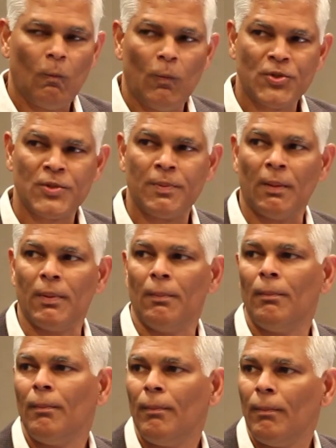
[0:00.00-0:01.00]
what's the problem?
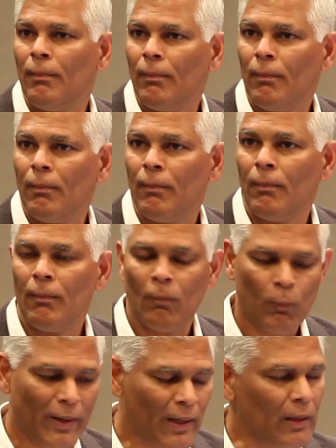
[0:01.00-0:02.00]

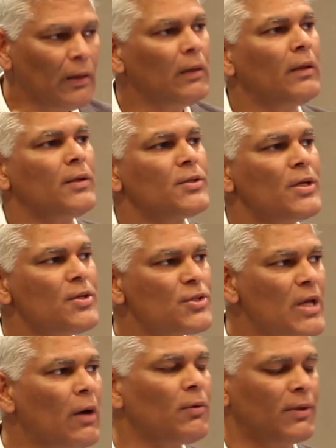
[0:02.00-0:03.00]
Well,
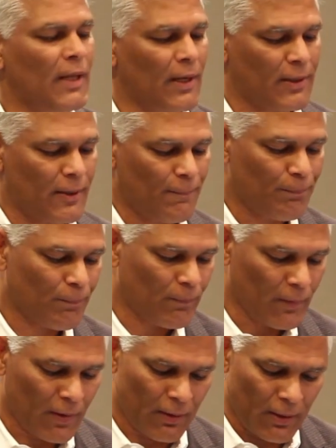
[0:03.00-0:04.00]
turns out that,
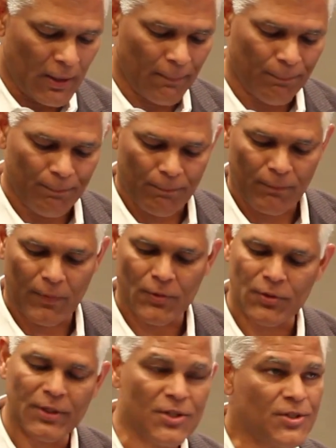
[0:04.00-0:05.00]
so
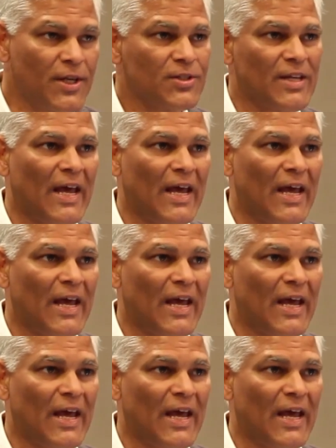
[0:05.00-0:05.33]
these things